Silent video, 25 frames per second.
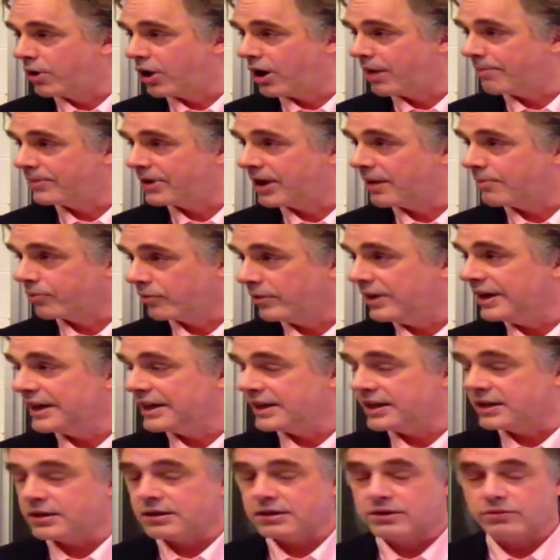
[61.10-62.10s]
popped up
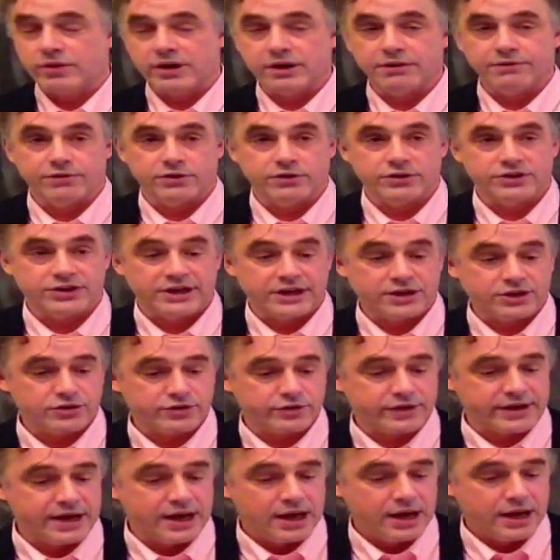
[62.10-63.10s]
really in the twenty-first
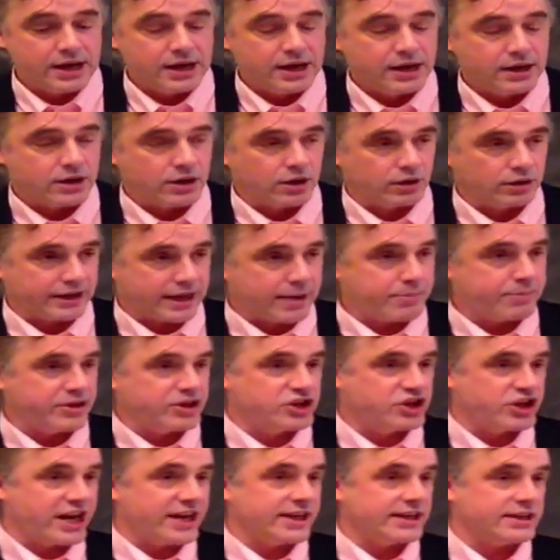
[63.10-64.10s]
century called
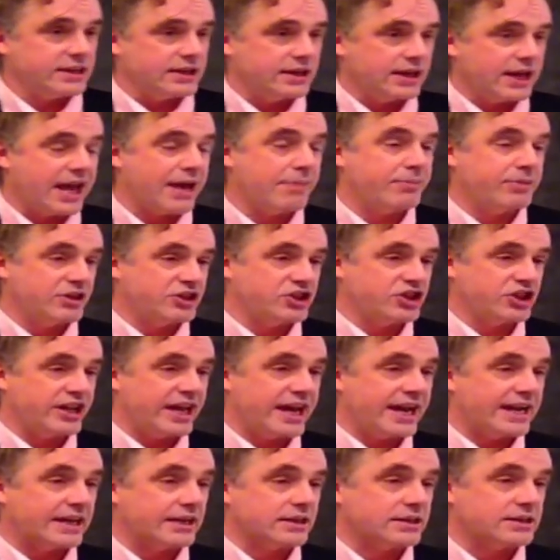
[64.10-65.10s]
epigen-
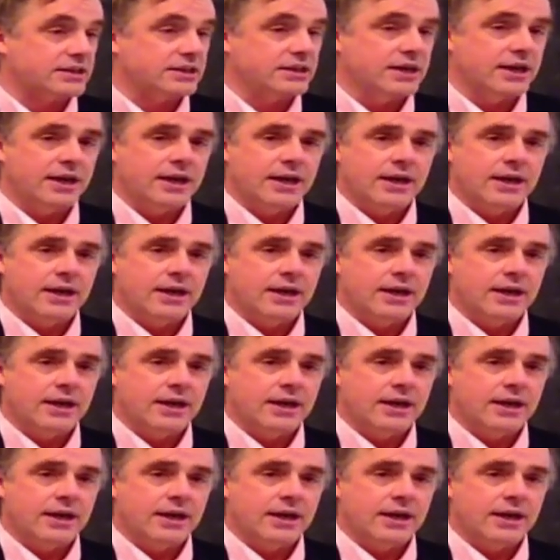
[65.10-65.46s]
epigenetics.